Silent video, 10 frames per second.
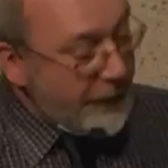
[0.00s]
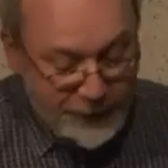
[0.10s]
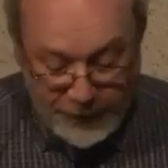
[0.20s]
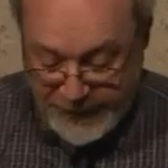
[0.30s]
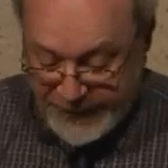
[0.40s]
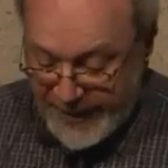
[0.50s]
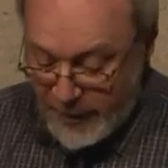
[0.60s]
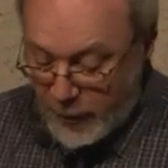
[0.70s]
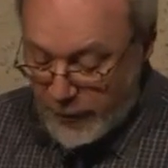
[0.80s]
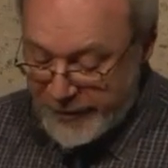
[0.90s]
of course, the
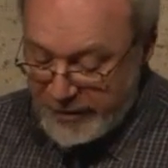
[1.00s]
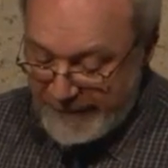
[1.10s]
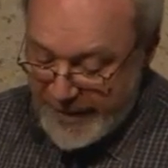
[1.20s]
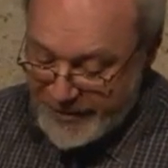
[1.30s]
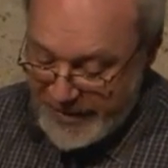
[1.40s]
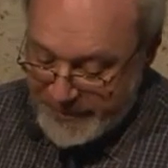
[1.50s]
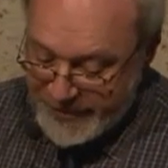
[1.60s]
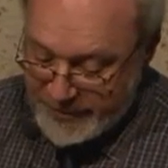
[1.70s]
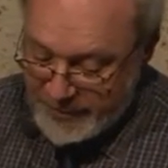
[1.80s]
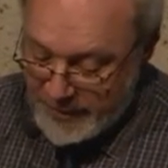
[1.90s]
ordinary
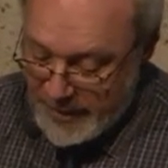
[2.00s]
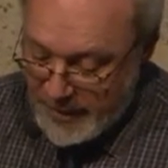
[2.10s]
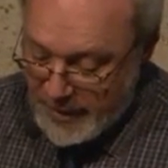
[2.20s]
Egyptian